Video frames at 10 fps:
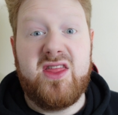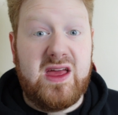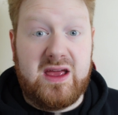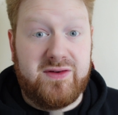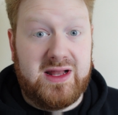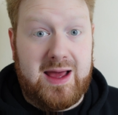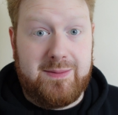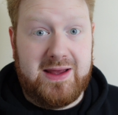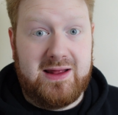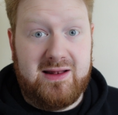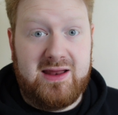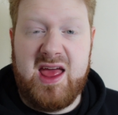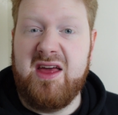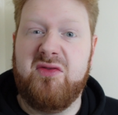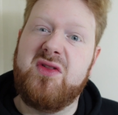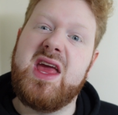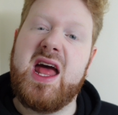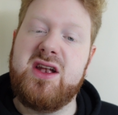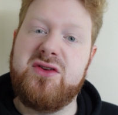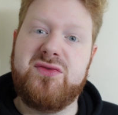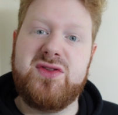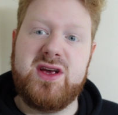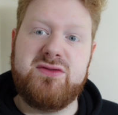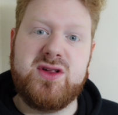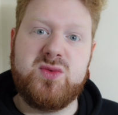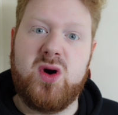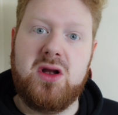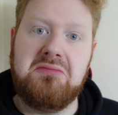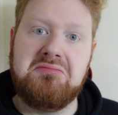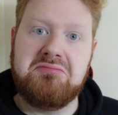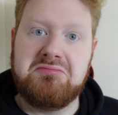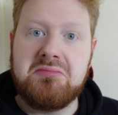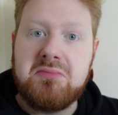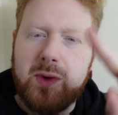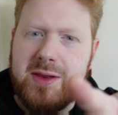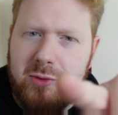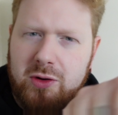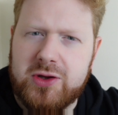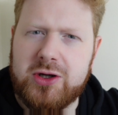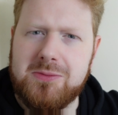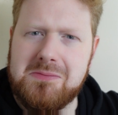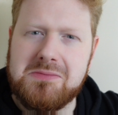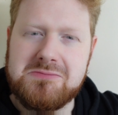Think of it like being the end of series one with more to come.